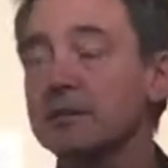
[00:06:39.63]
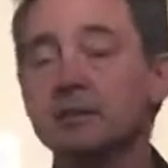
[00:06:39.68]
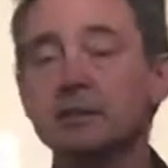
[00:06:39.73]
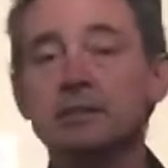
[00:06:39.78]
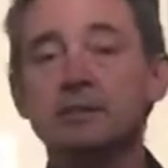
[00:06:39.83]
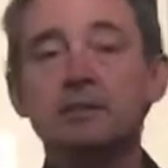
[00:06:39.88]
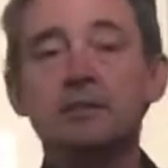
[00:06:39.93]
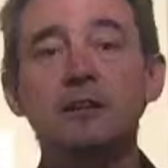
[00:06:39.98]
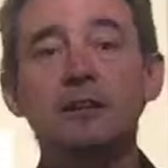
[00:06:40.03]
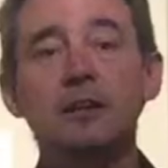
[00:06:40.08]

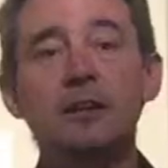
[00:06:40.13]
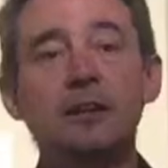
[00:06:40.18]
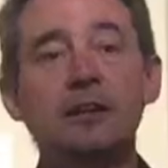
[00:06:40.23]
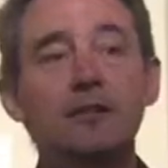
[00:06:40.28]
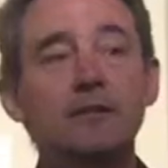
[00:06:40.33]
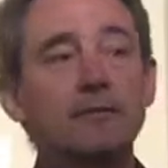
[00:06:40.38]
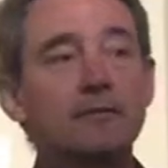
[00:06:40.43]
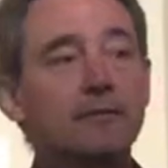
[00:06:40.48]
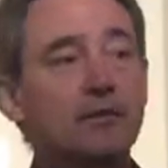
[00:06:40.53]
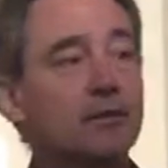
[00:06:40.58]
these
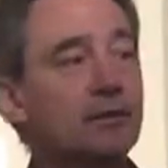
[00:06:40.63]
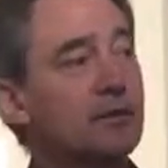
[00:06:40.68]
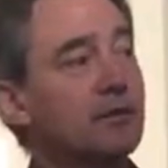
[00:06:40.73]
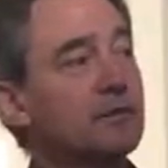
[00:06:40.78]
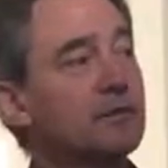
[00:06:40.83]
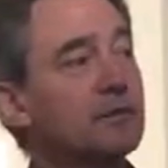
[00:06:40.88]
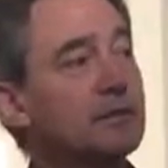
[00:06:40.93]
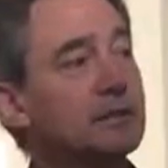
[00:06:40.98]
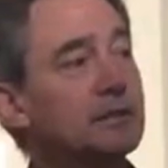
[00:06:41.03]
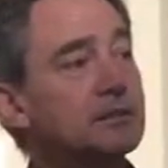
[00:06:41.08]
foreign
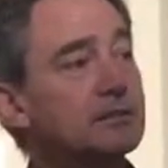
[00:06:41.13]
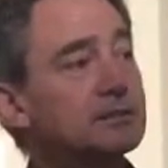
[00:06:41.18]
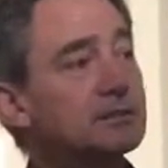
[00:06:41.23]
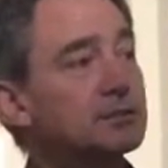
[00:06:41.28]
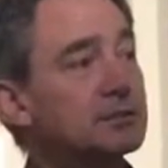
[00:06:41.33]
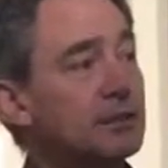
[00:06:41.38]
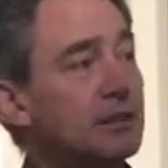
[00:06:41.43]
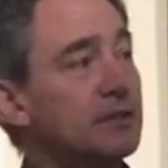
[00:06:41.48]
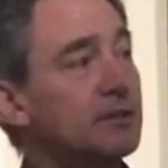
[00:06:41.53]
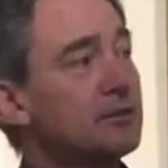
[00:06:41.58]
fields.
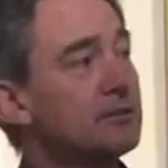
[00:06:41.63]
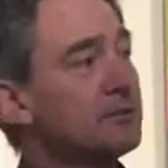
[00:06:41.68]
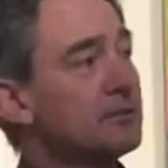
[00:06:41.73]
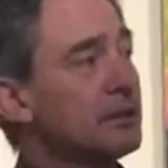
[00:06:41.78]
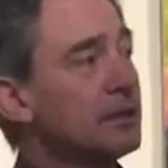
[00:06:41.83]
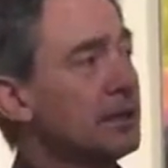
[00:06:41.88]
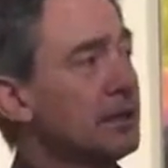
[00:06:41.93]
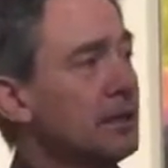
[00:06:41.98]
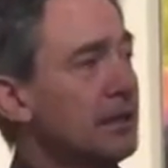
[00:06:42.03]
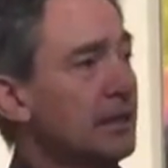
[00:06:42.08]

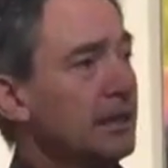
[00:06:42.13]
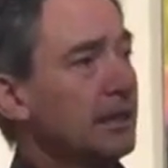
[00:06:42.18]
So